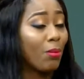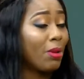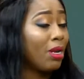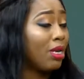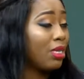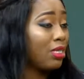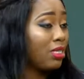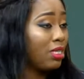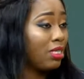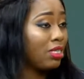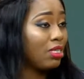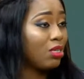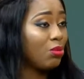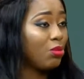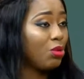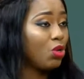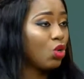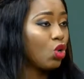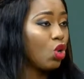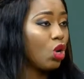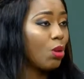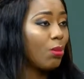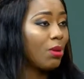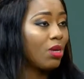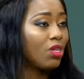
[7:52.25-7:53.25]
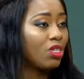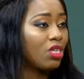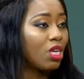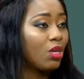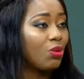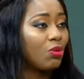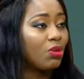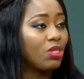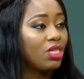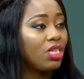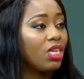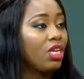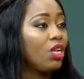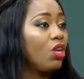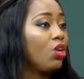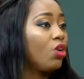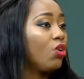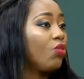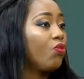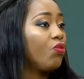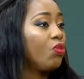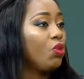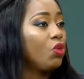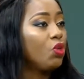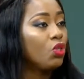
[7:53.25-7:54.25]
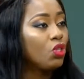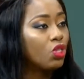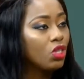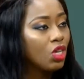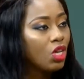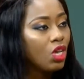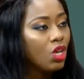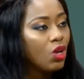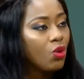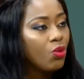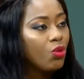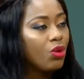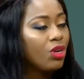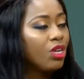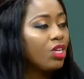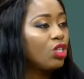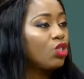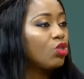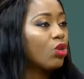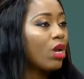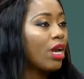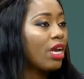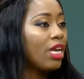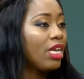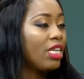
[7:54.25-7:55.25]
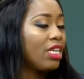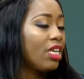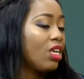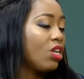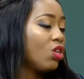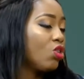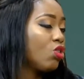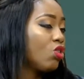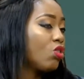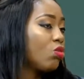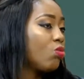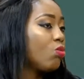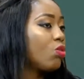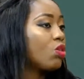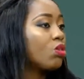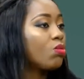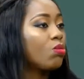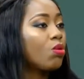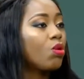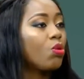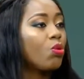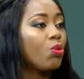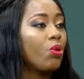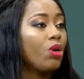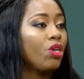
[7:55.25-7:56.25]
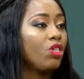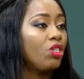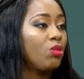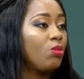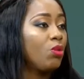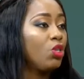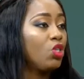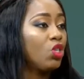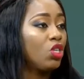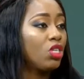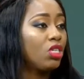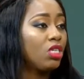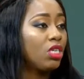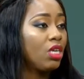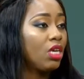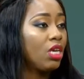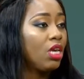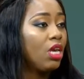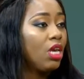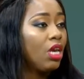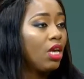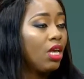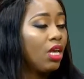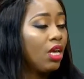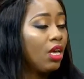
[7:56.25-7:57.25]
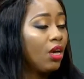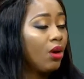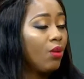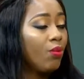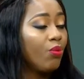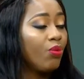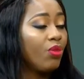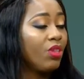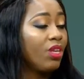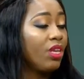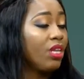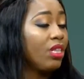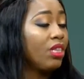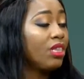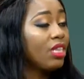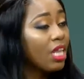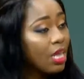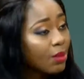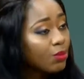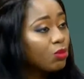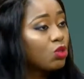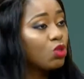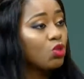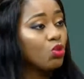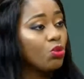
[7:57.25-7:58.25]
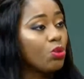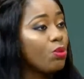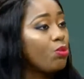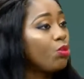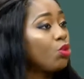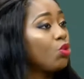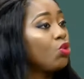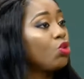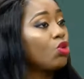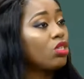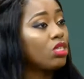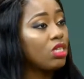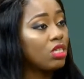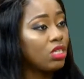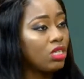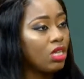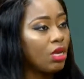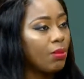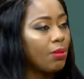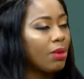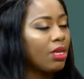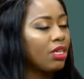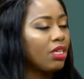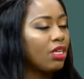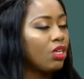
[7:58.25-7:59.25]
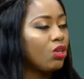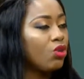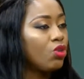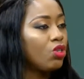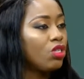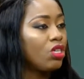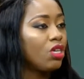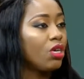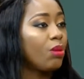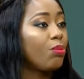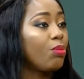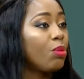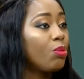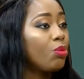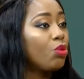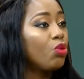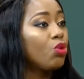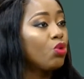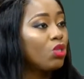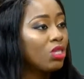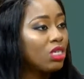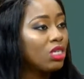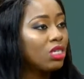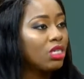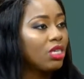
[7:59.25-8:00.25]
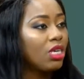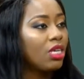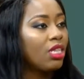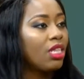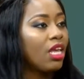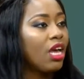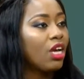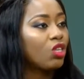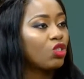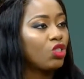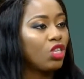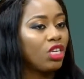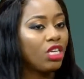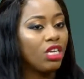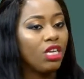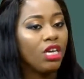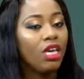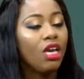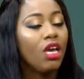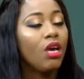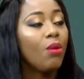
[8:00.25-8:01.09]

And since the bill come outside, we see a lot of youths where they try in their own small way to make sure, say, them too, people notice them, and they know, say, and people notice, say, they're actually